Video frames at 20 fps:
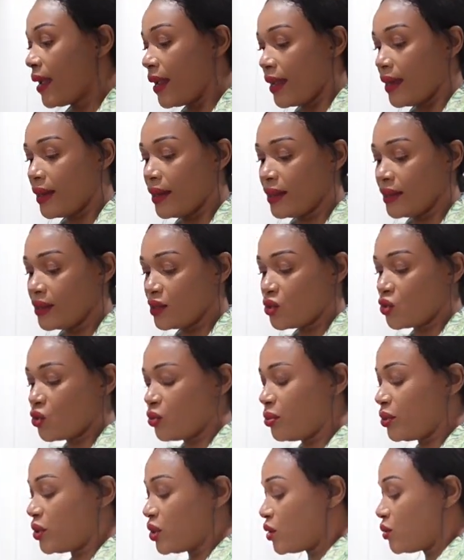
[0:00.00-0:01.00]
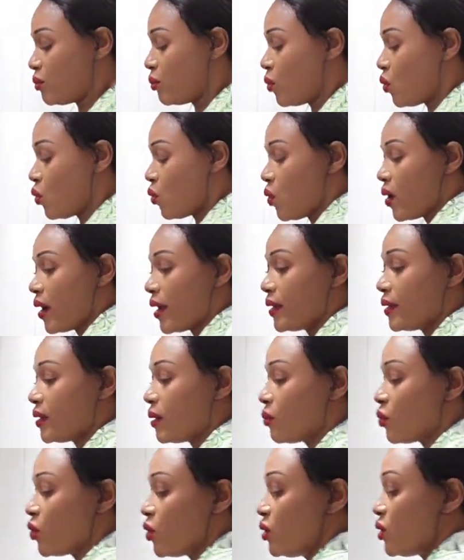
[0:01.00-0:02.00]
A little bit more, and
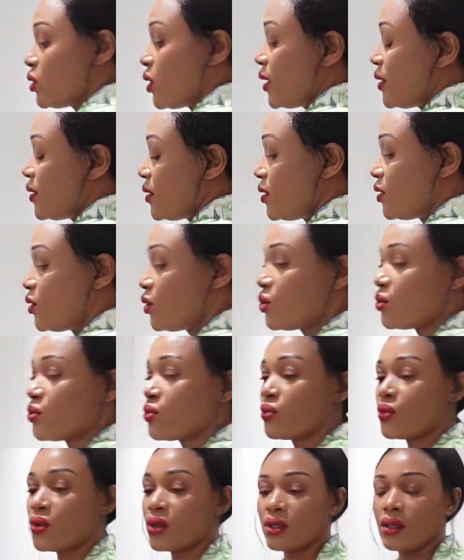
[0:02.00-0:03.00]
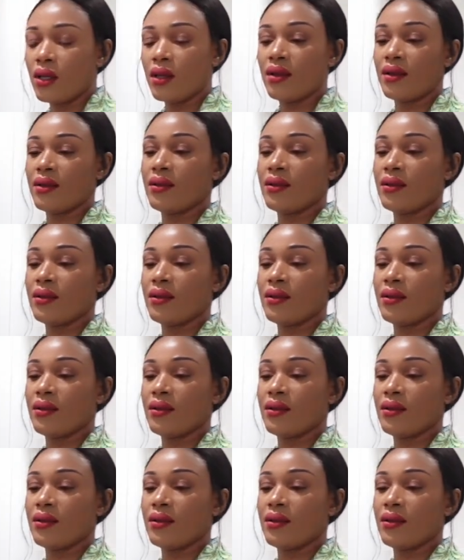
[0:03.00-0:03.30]
I'm going to add this one